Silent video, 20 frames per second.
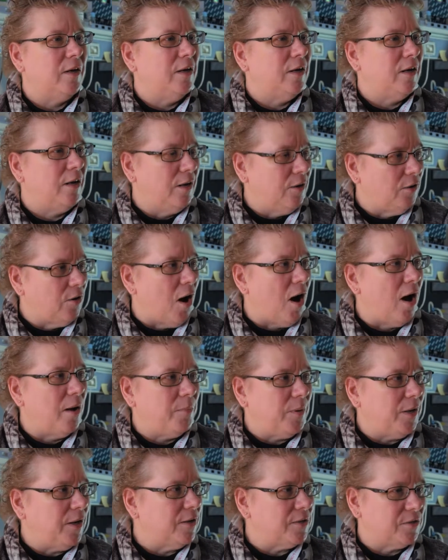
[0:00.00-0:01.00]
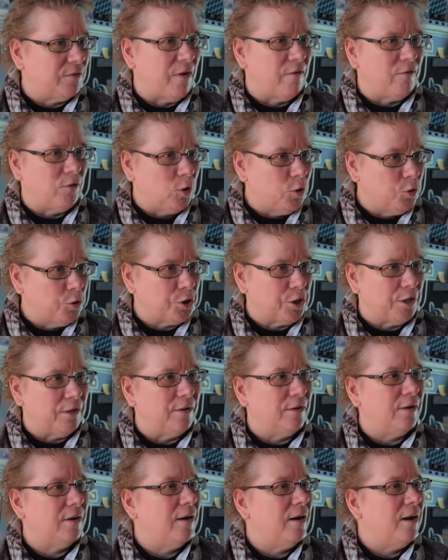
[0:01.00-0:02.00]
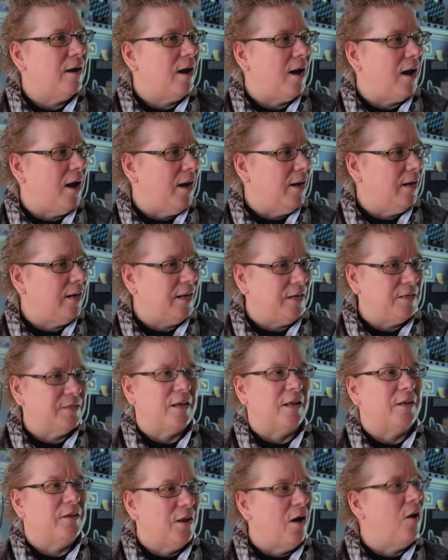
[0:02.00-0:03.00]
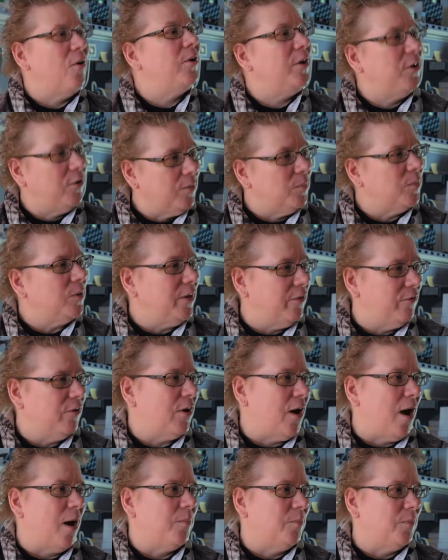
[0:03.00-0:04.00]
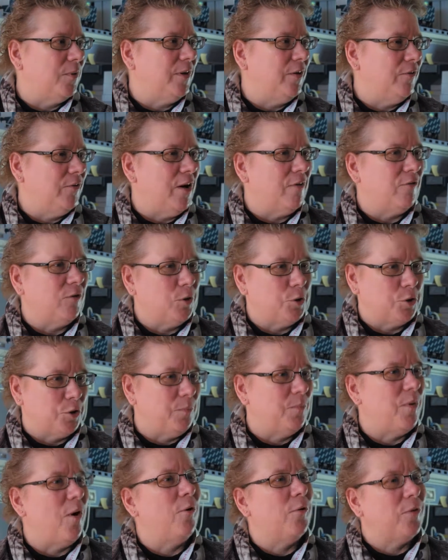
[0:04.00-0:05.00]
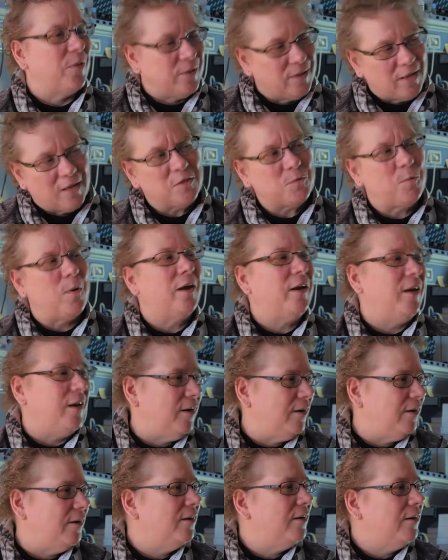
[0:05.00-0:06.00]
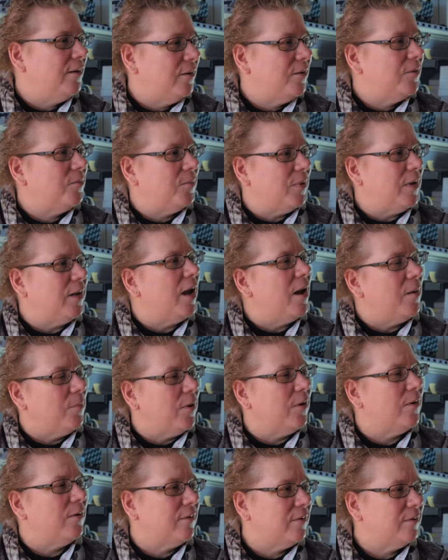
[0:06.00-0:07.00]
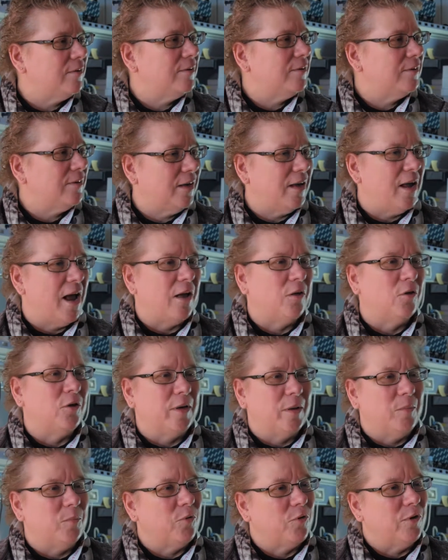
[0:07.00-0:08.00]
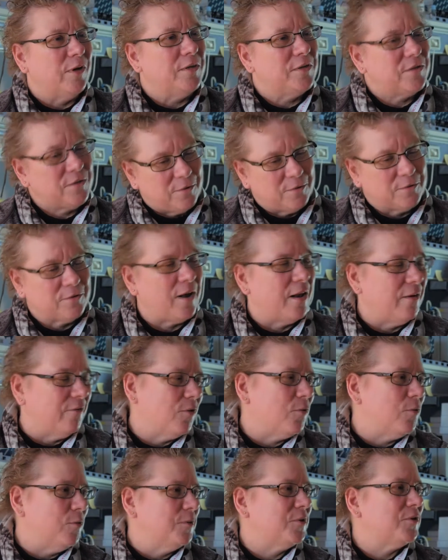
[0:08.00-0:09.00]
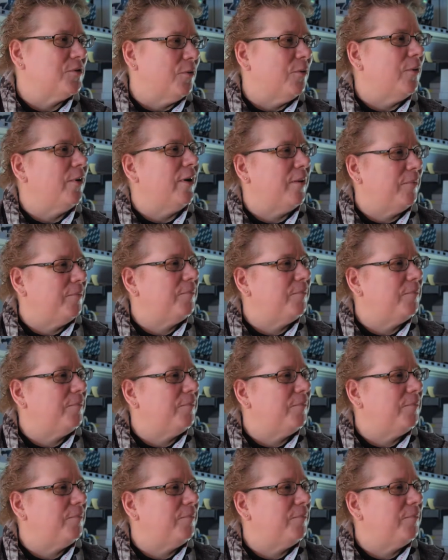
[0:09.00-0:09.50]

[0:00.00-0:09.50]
in God because of evolution. And he said, no, you can believe in God and believe in evolution both, and that's why he became an Anglican priest. So it was kind of a cool story.